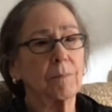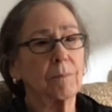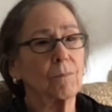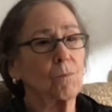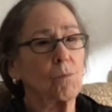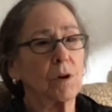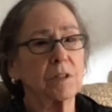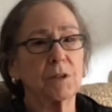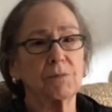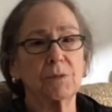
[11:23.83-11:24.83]

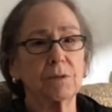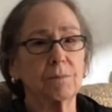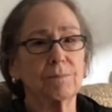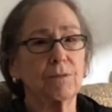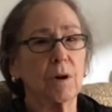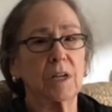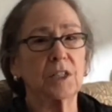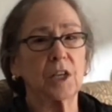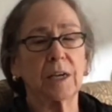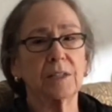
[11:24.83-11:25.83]
wonderful
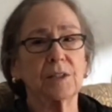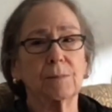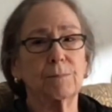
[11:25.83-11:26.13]
projects,